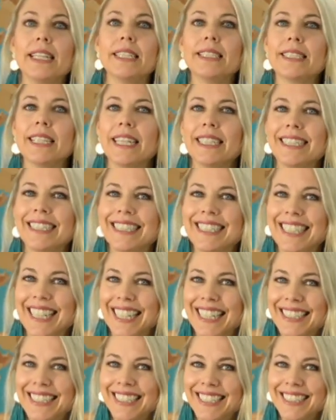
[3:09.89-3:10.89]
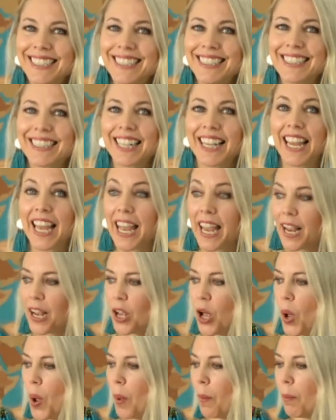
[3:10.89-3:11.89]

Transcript: is seasons the egg